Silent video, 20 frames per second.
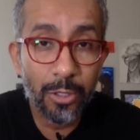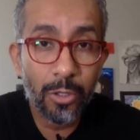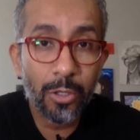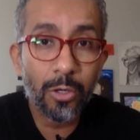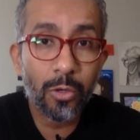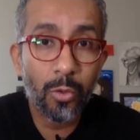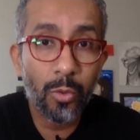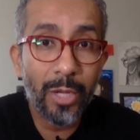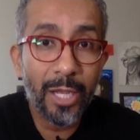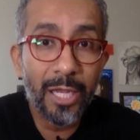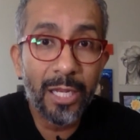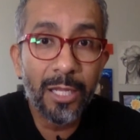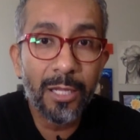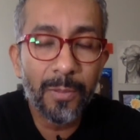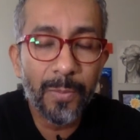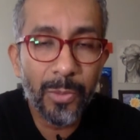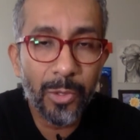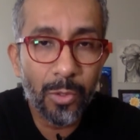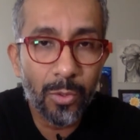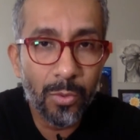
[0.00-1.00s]
You're
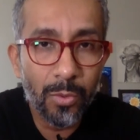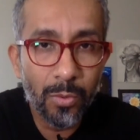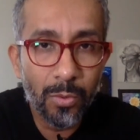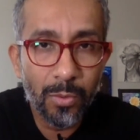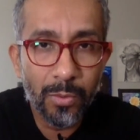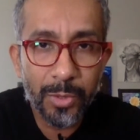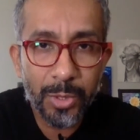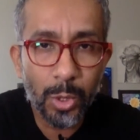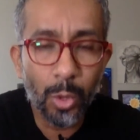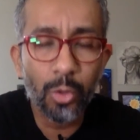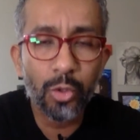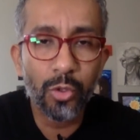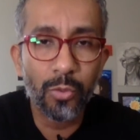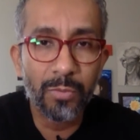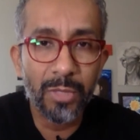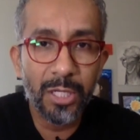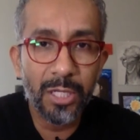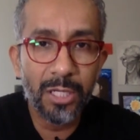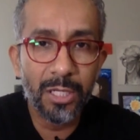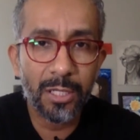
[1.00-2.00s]
creating through social
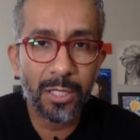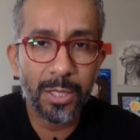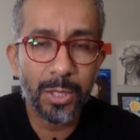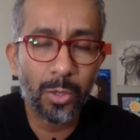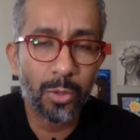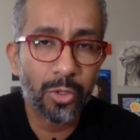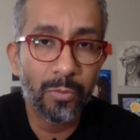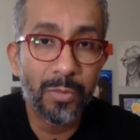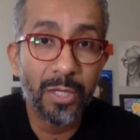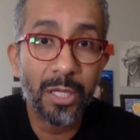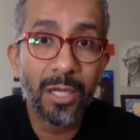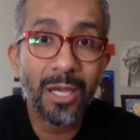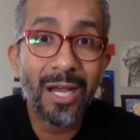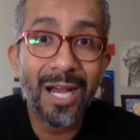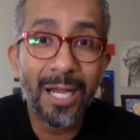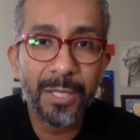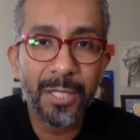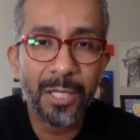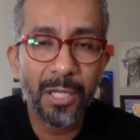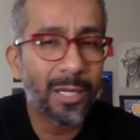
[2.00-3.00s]
media
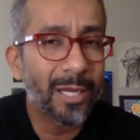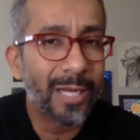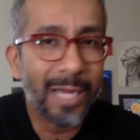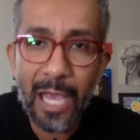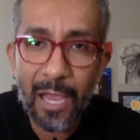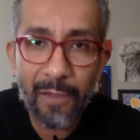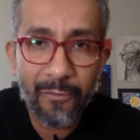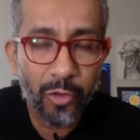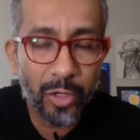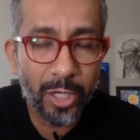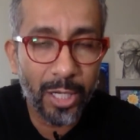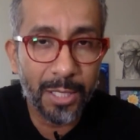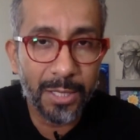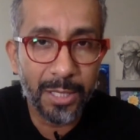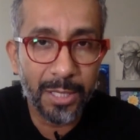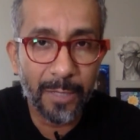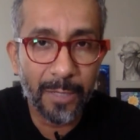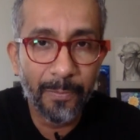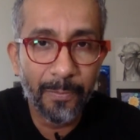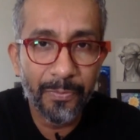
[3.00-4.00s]
content and
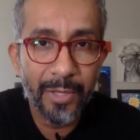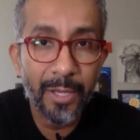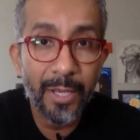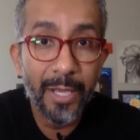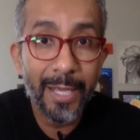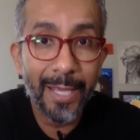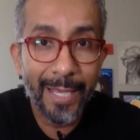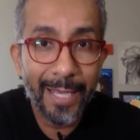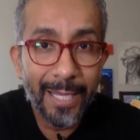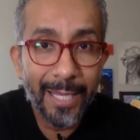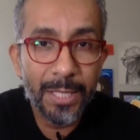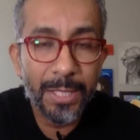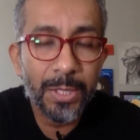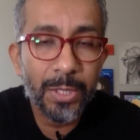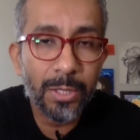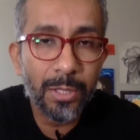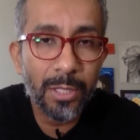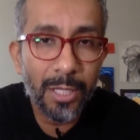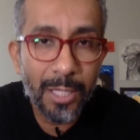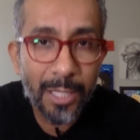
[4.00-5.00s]
advertising. It
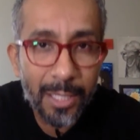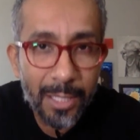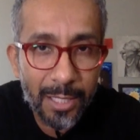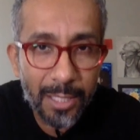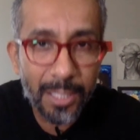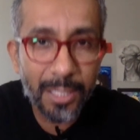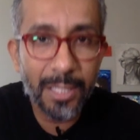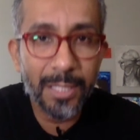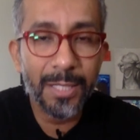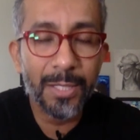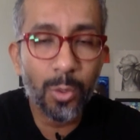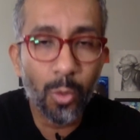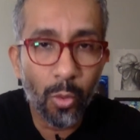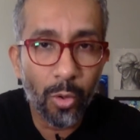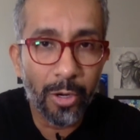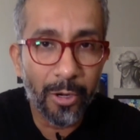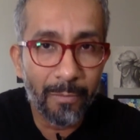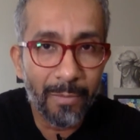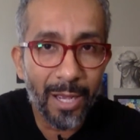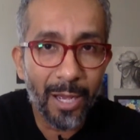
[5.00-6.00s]
is
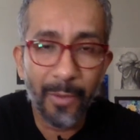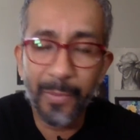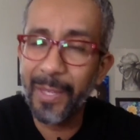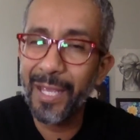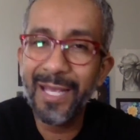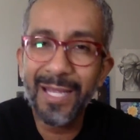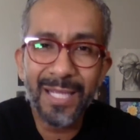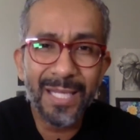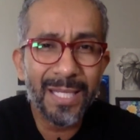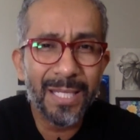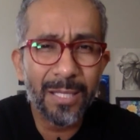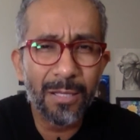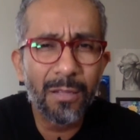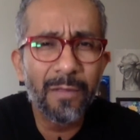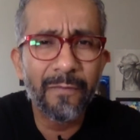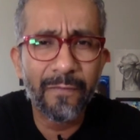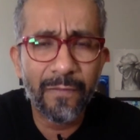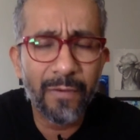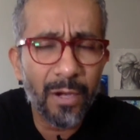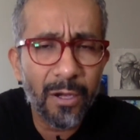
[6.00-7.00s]
word of mouth. It is
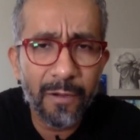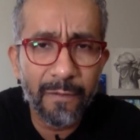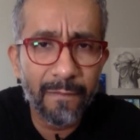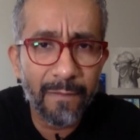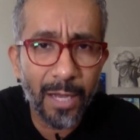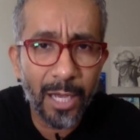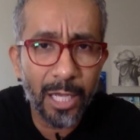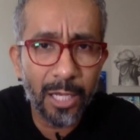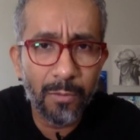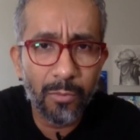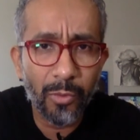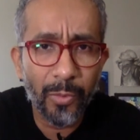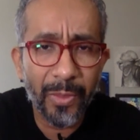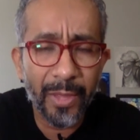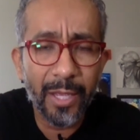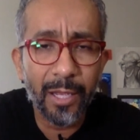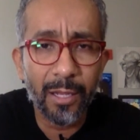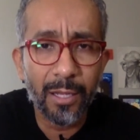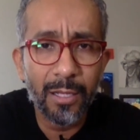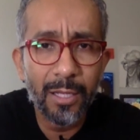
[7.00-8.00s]
still a very viable
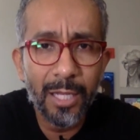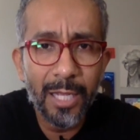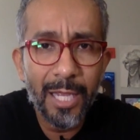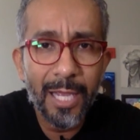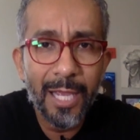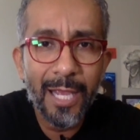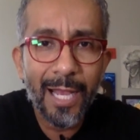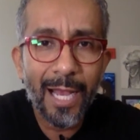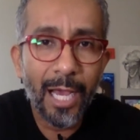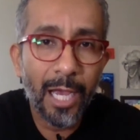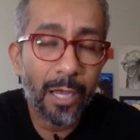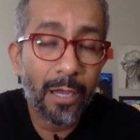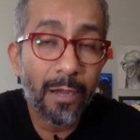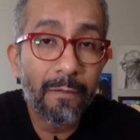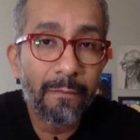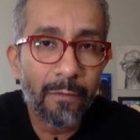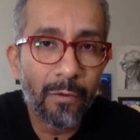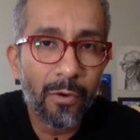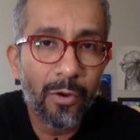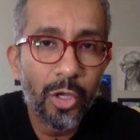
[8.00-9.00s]
thing.
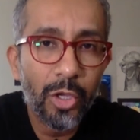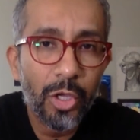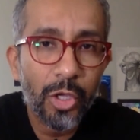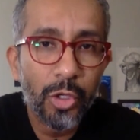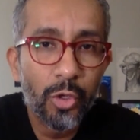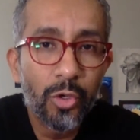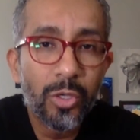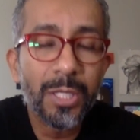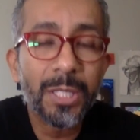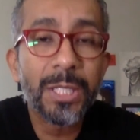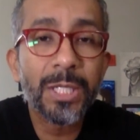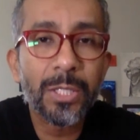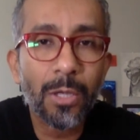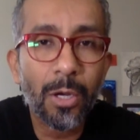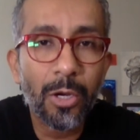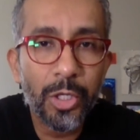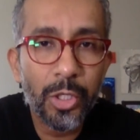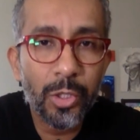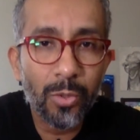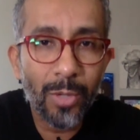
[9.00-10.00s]
However, you can
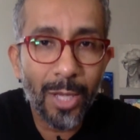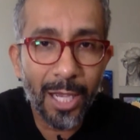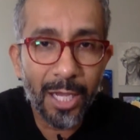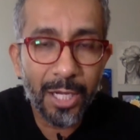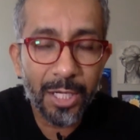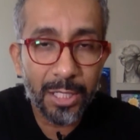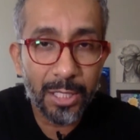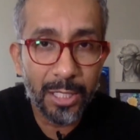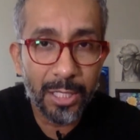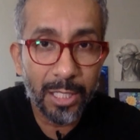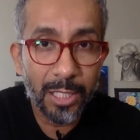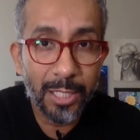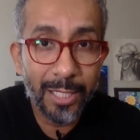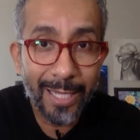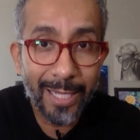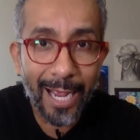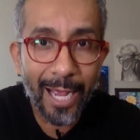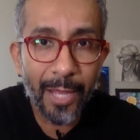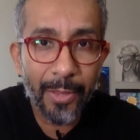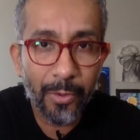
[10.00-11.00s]
start to actually
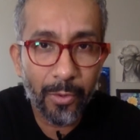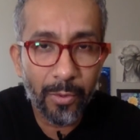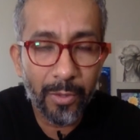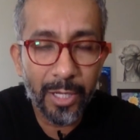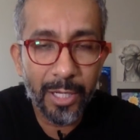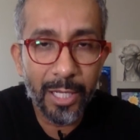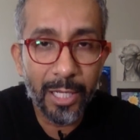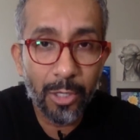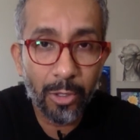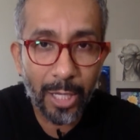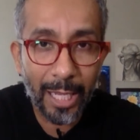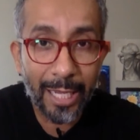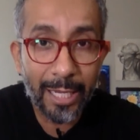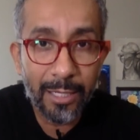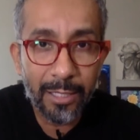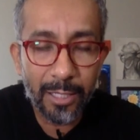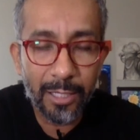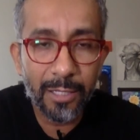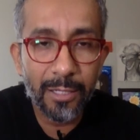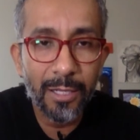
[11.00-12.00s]
gather it and
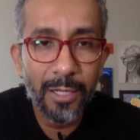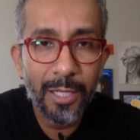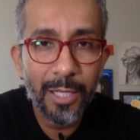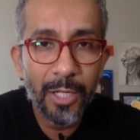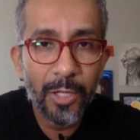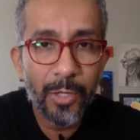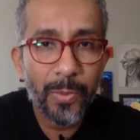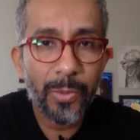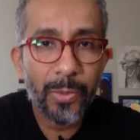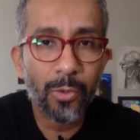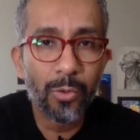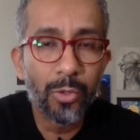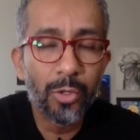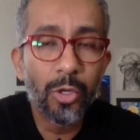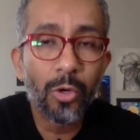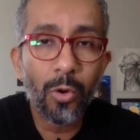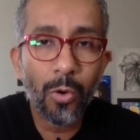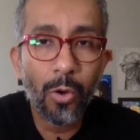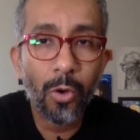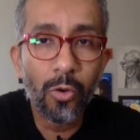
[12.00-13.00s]
gain it through
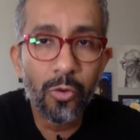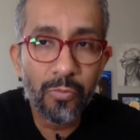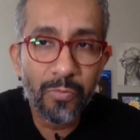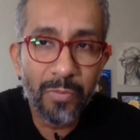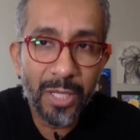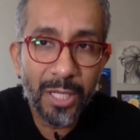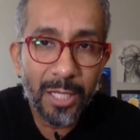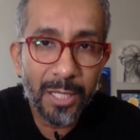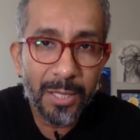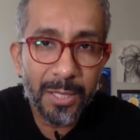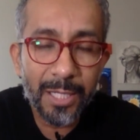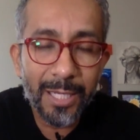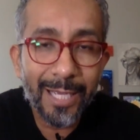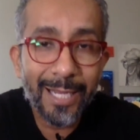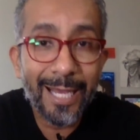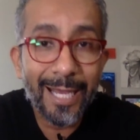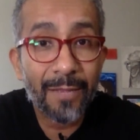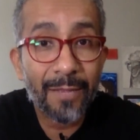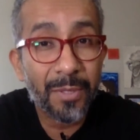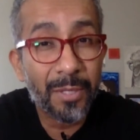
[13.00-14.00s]
your own means and
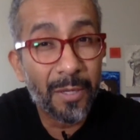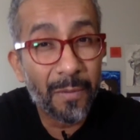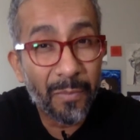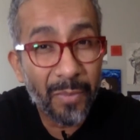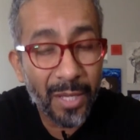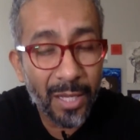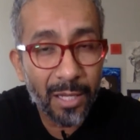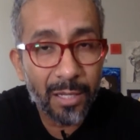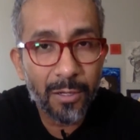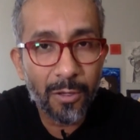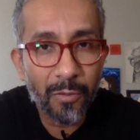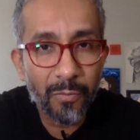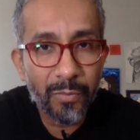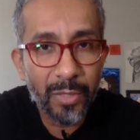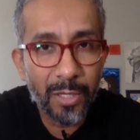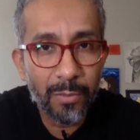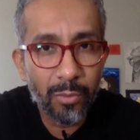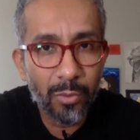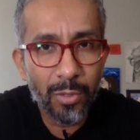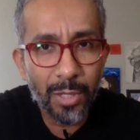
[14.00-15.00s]
not have to depend on
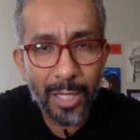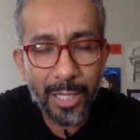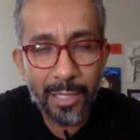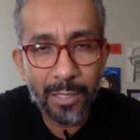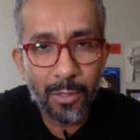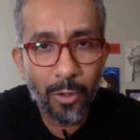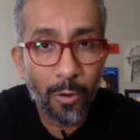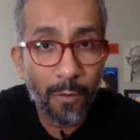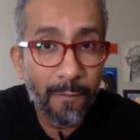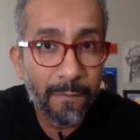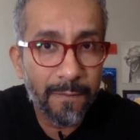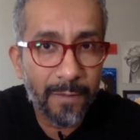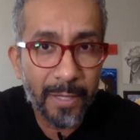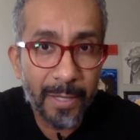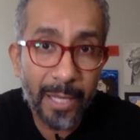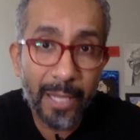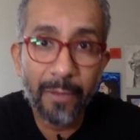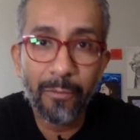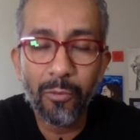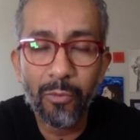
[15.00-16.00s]
people like
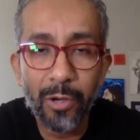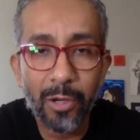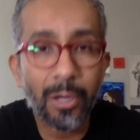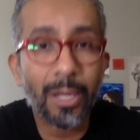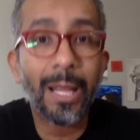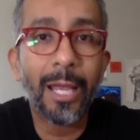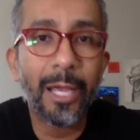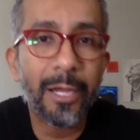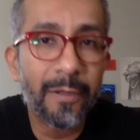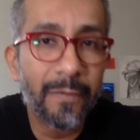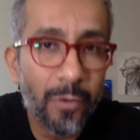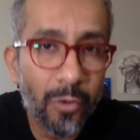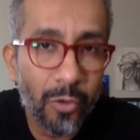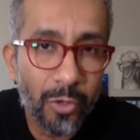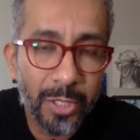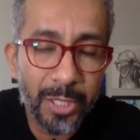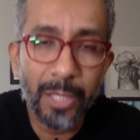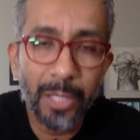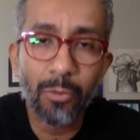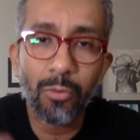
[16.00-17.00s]
hopefully they were a client of
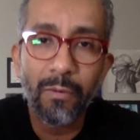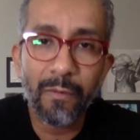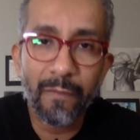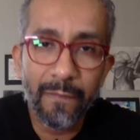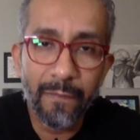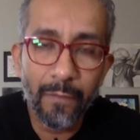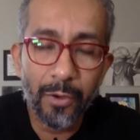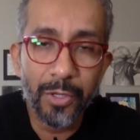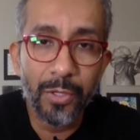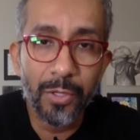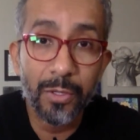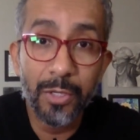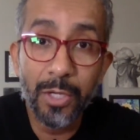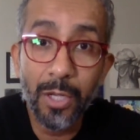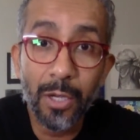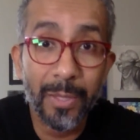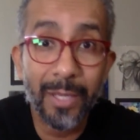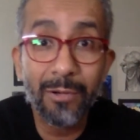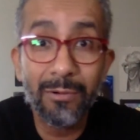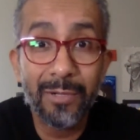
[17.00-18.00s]
yours and they will refer you.
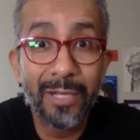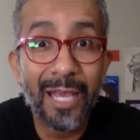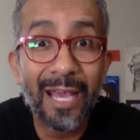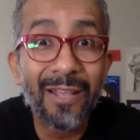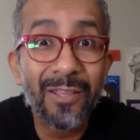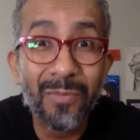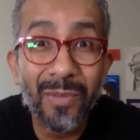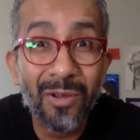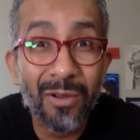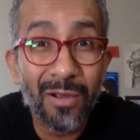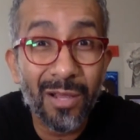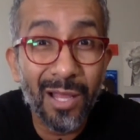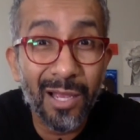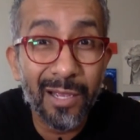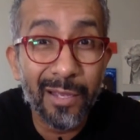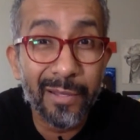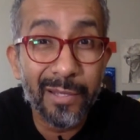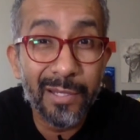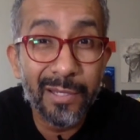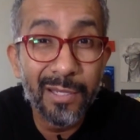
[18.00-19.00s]
No, they don't even have to be your
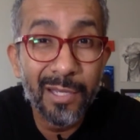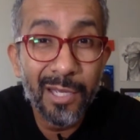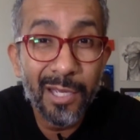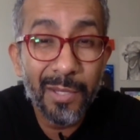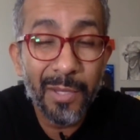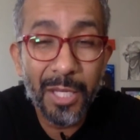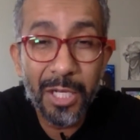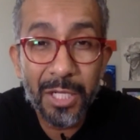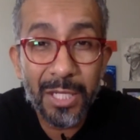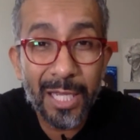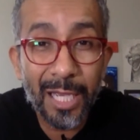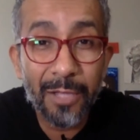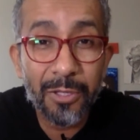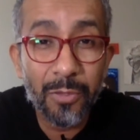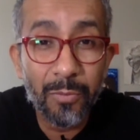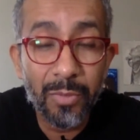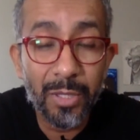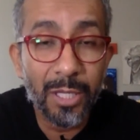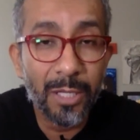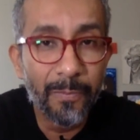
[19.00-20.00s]
clients. They just
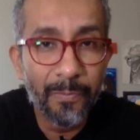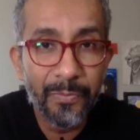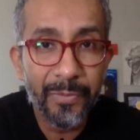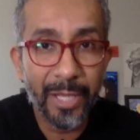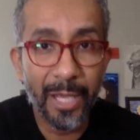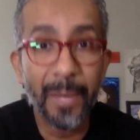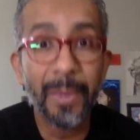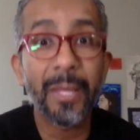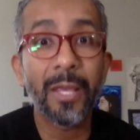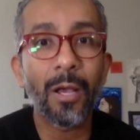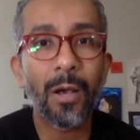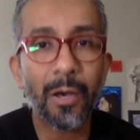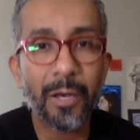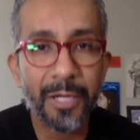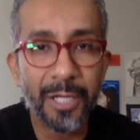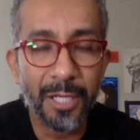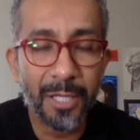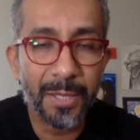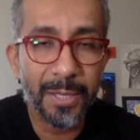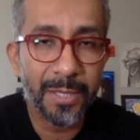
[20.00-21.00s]
have to be in the
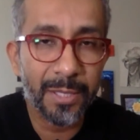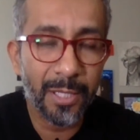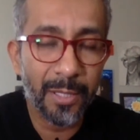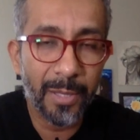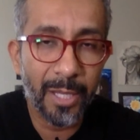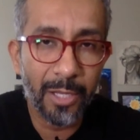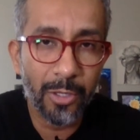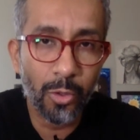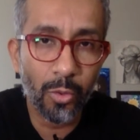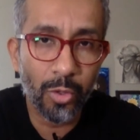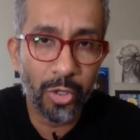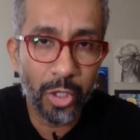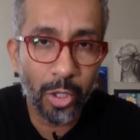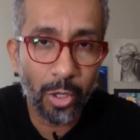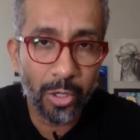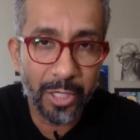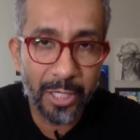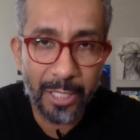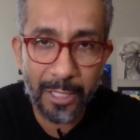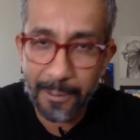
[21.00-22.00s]
audience that you are
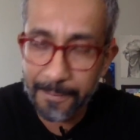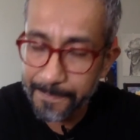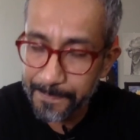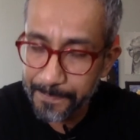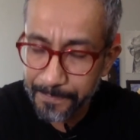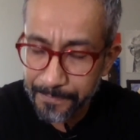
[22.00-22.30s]
targeting.